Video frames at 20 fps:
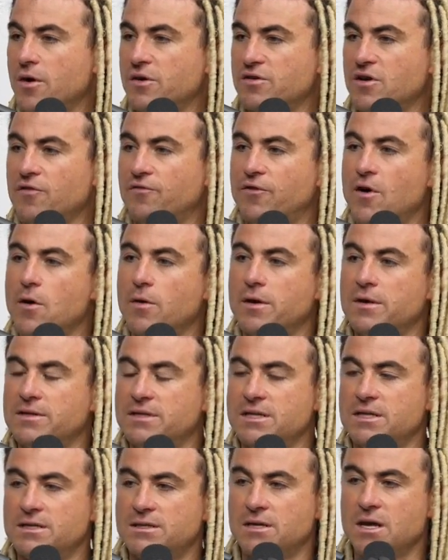Our focus
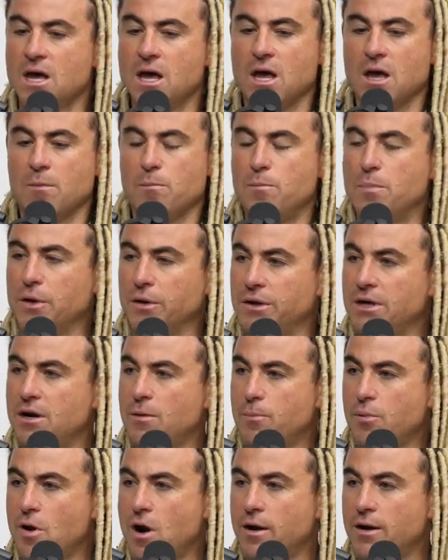is building a
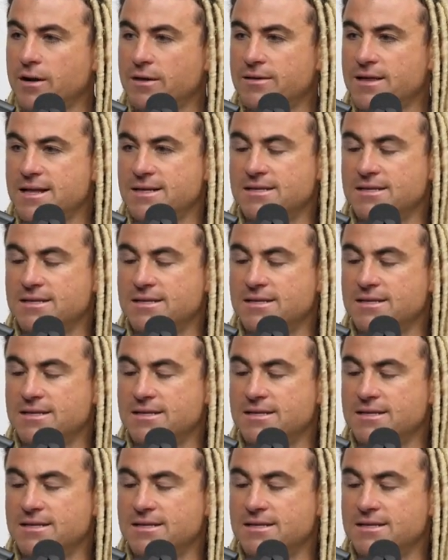product that's